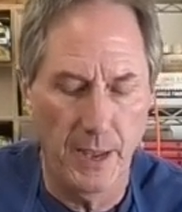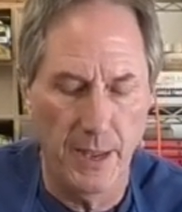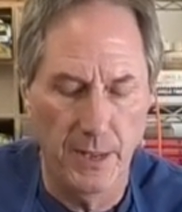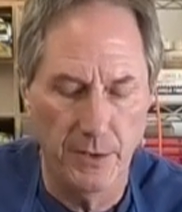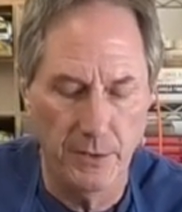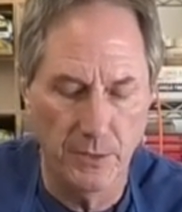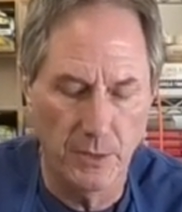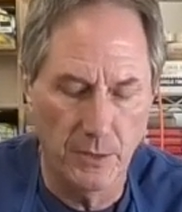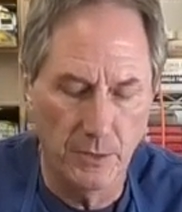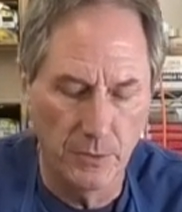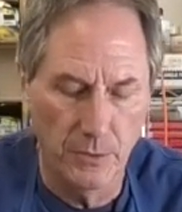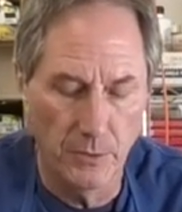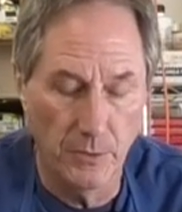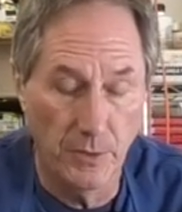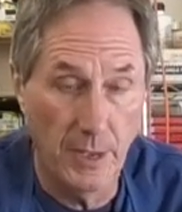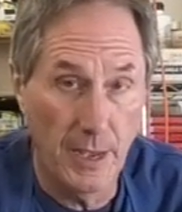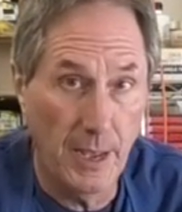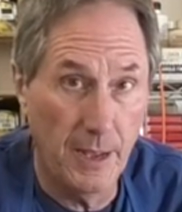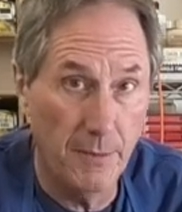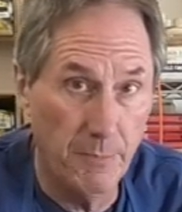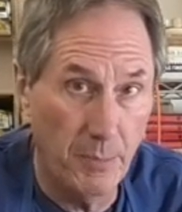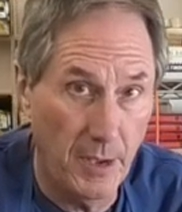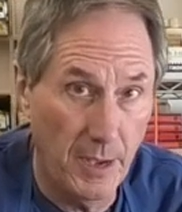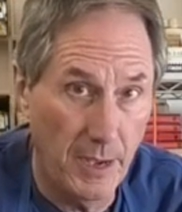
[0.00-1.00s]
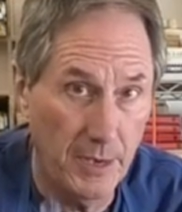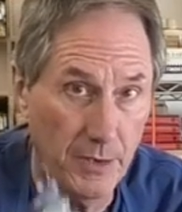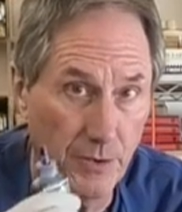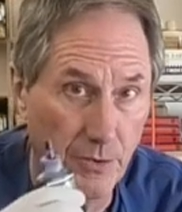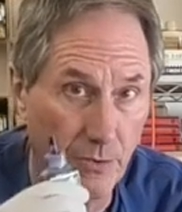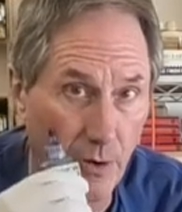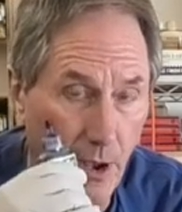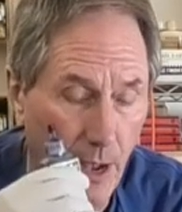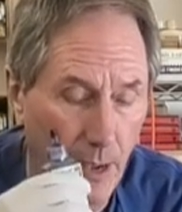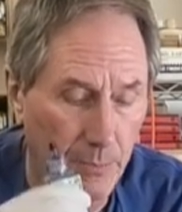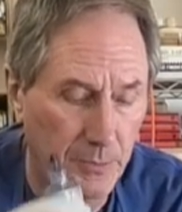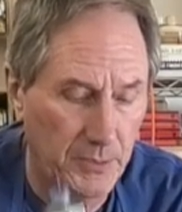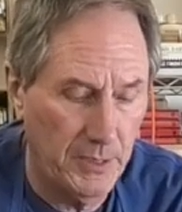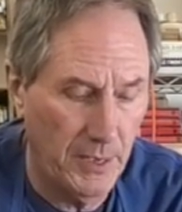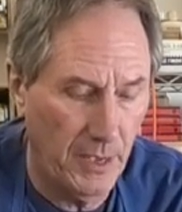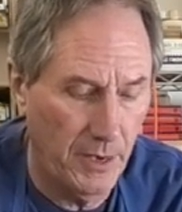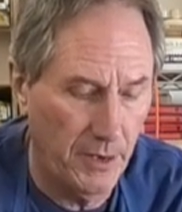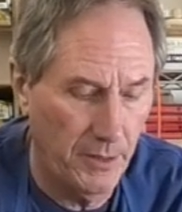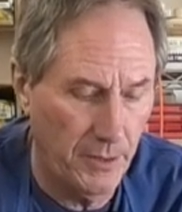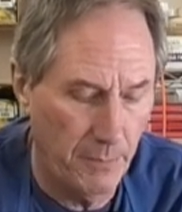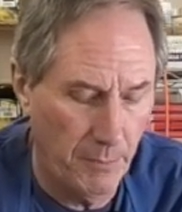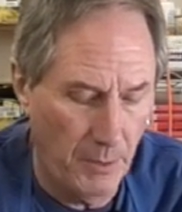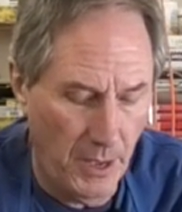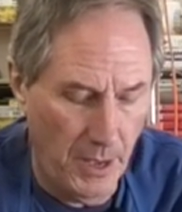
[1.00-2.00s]
And you can do that by drops out
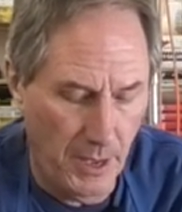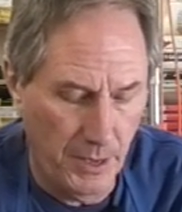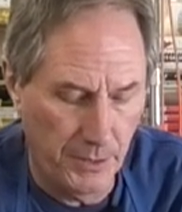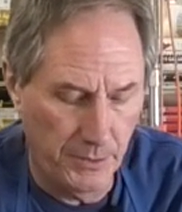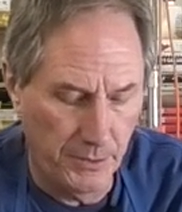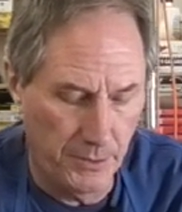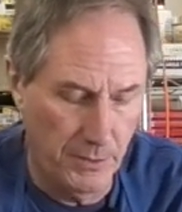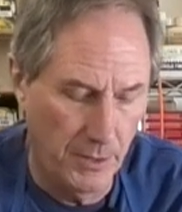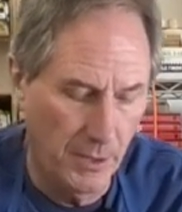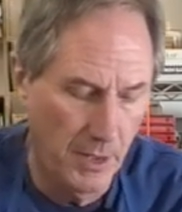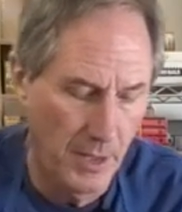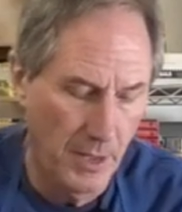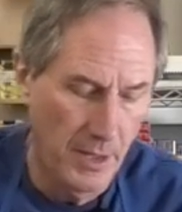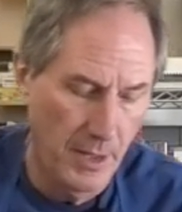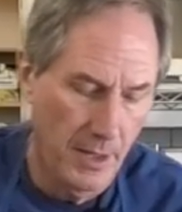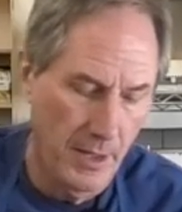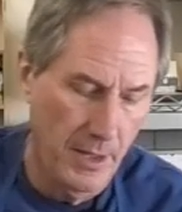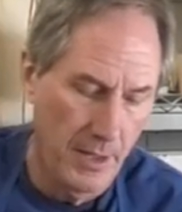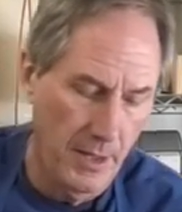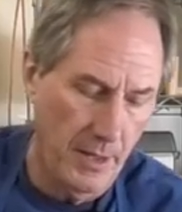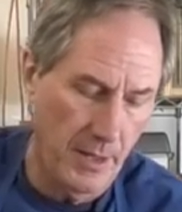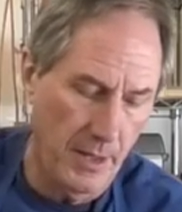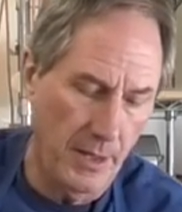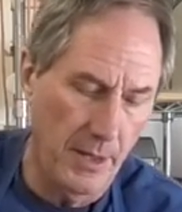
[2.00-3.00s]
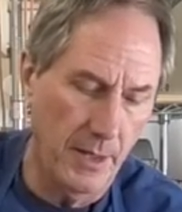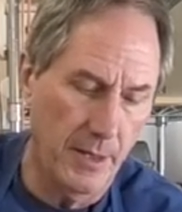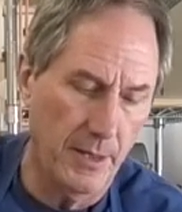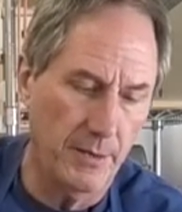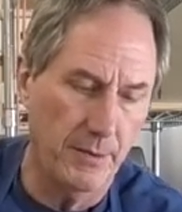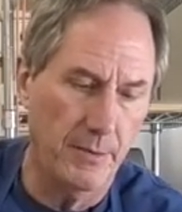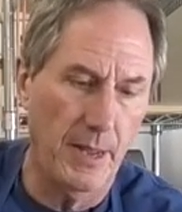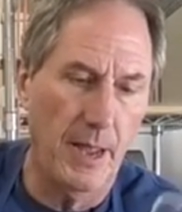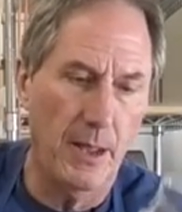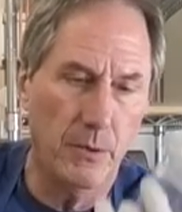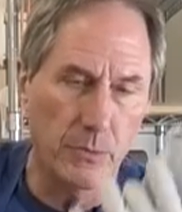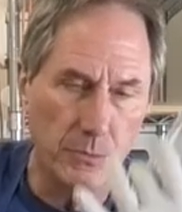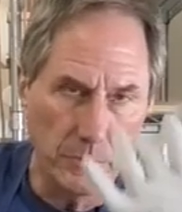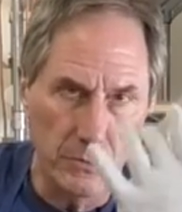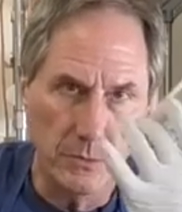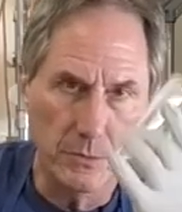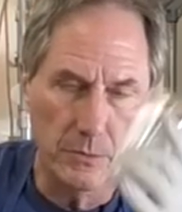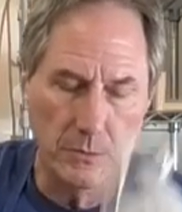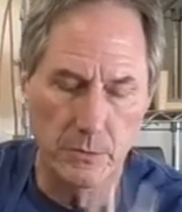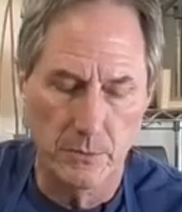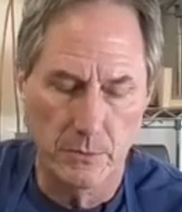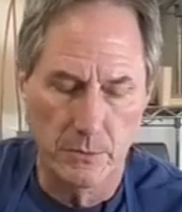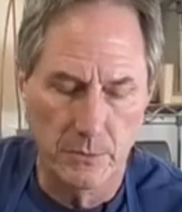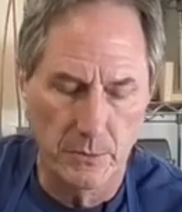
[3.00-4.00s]
of the bottle and
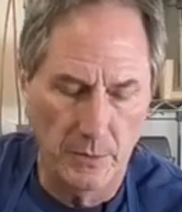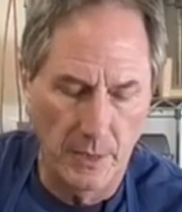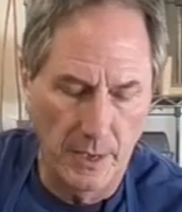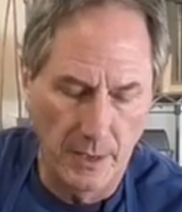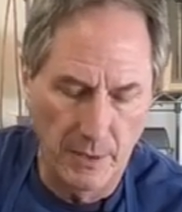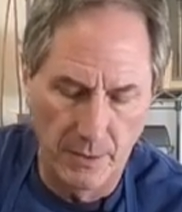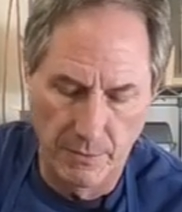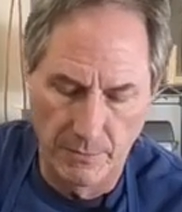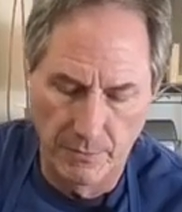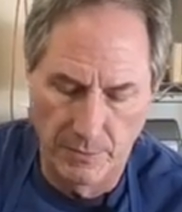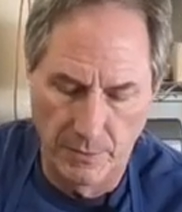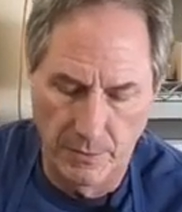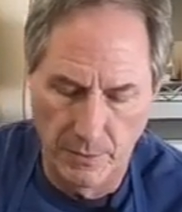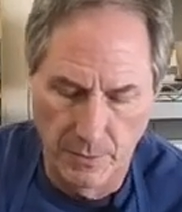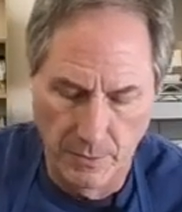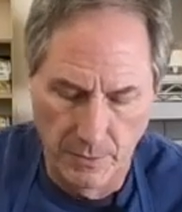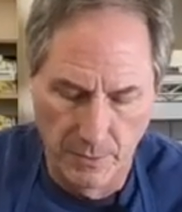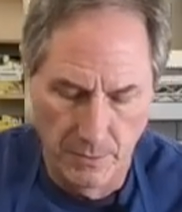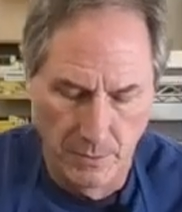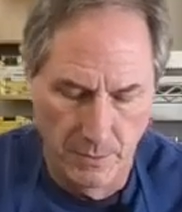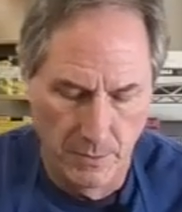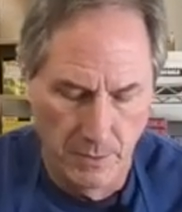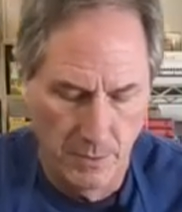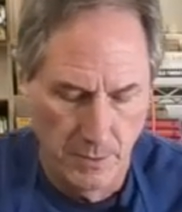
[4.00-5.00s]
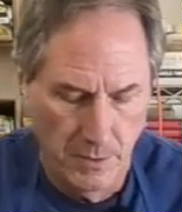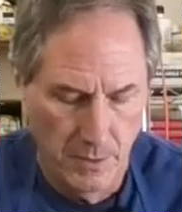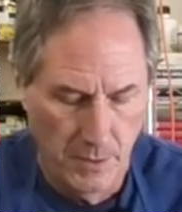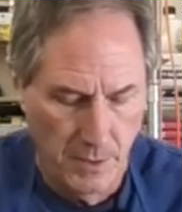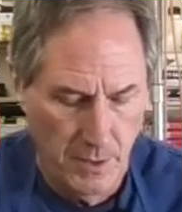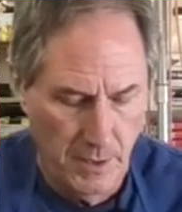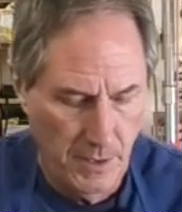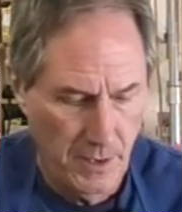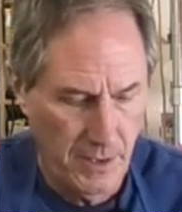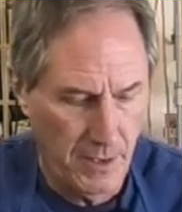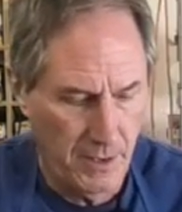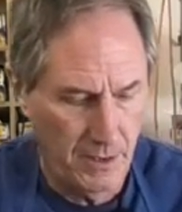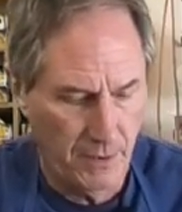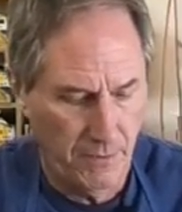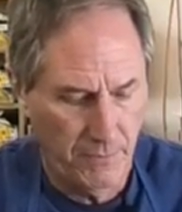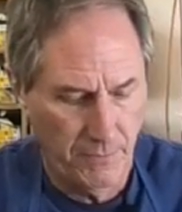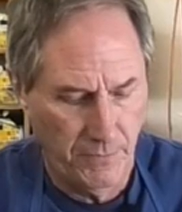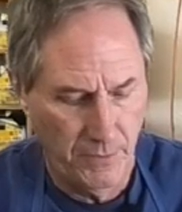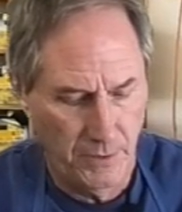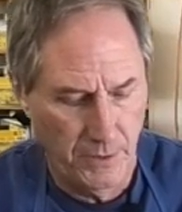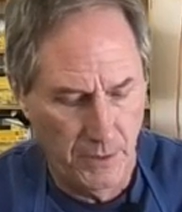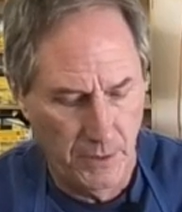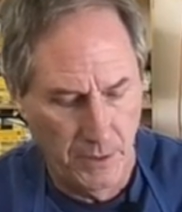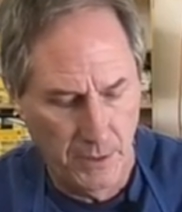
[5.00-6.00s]
ounces out of the out of
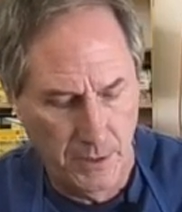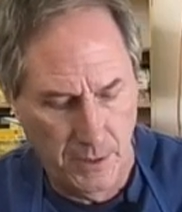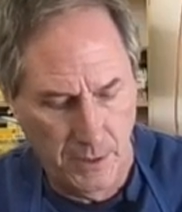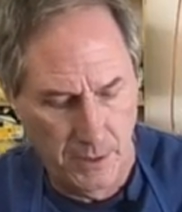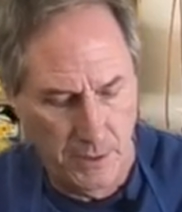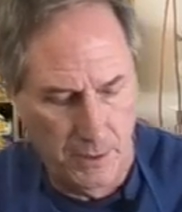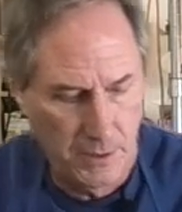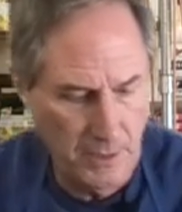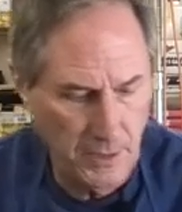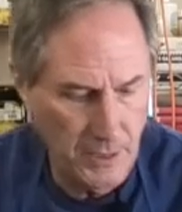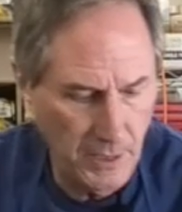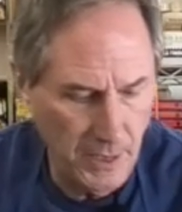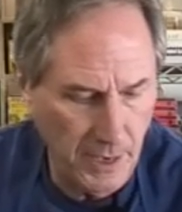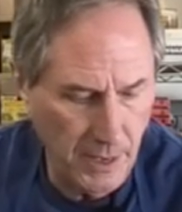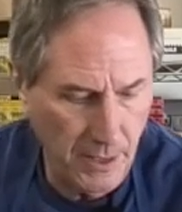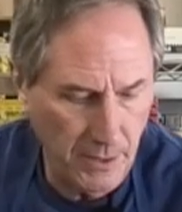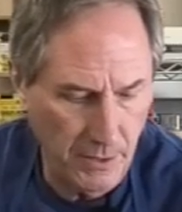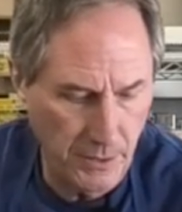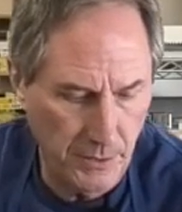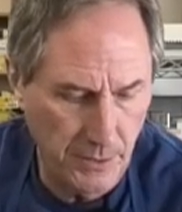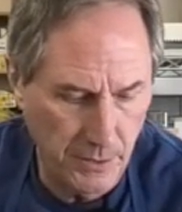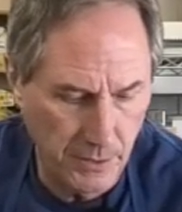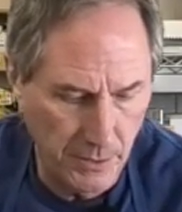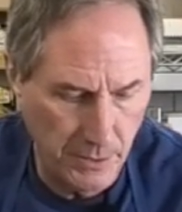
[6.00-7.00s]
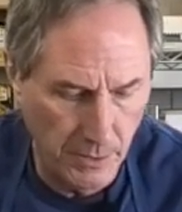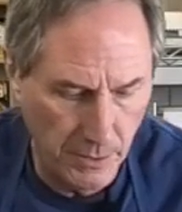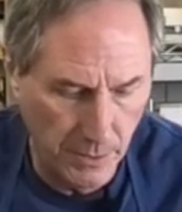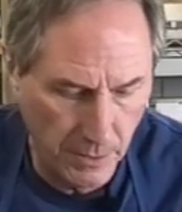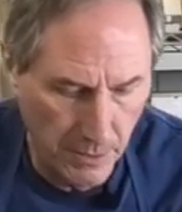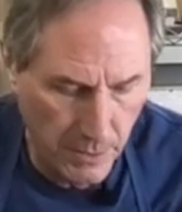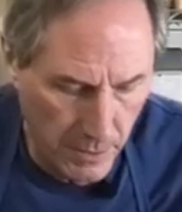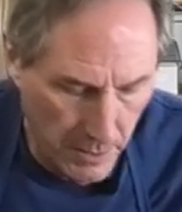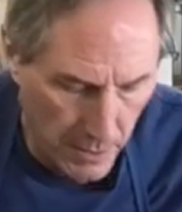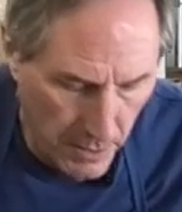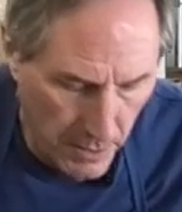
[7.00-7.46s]
the uh, gallon here.